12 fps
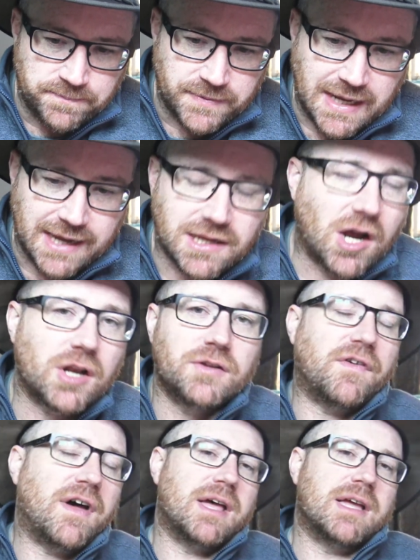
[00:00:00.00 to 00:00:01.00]
can't
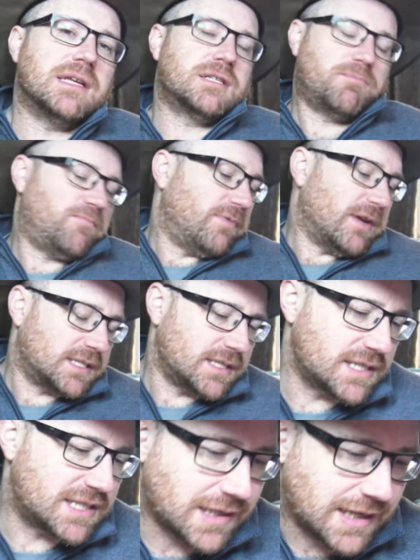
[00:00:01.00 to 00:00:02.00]
advise
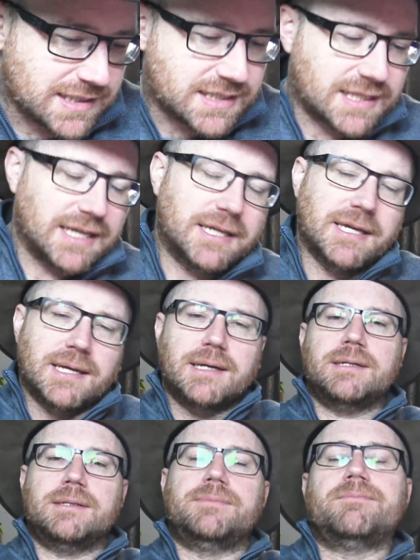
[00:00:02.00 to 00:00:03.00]
President Zelenskyy
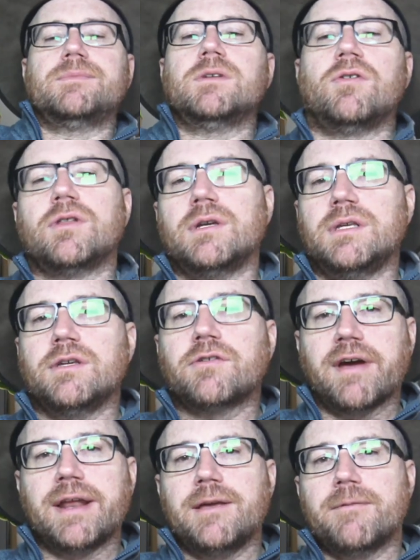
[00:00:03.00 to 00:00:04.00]
or the
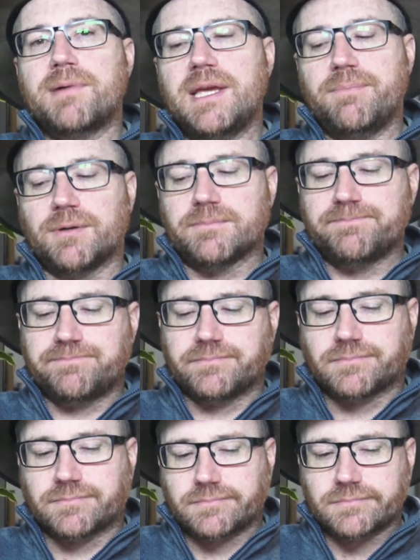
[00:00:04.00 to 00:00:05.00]
Ukrainian people.
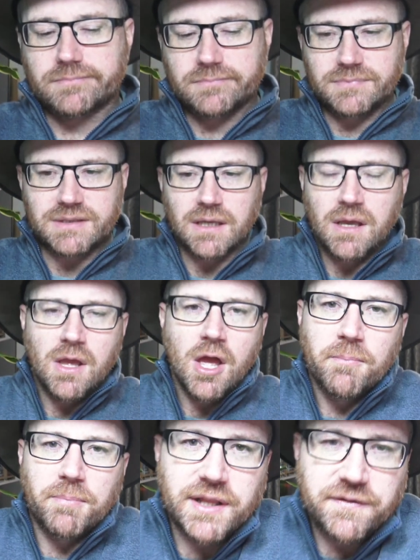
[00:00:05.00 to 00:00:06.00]

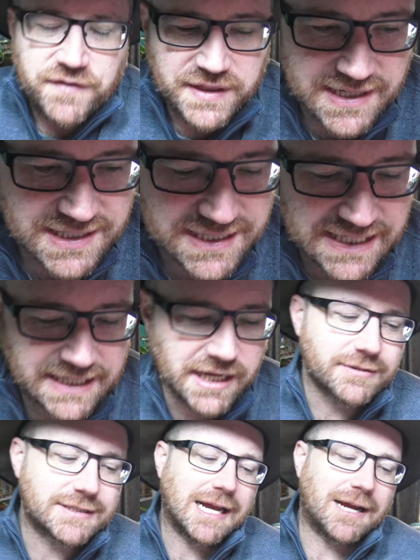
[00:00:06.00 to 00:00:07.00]
But if this did go
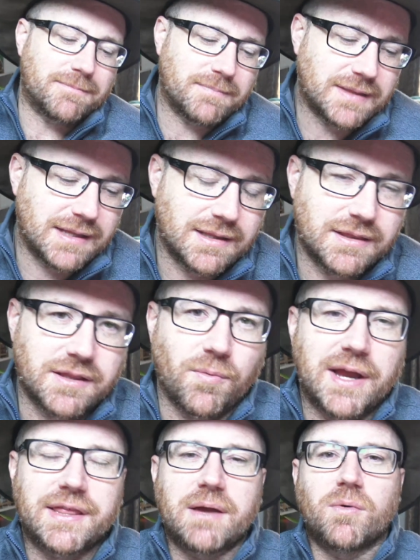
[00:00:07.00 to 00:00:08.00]
down the way
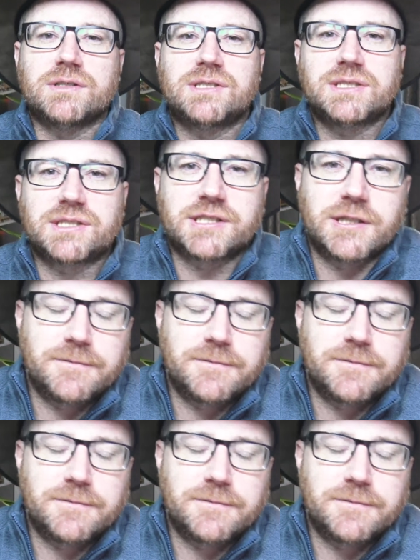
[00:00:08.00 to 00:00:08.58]
they want it to,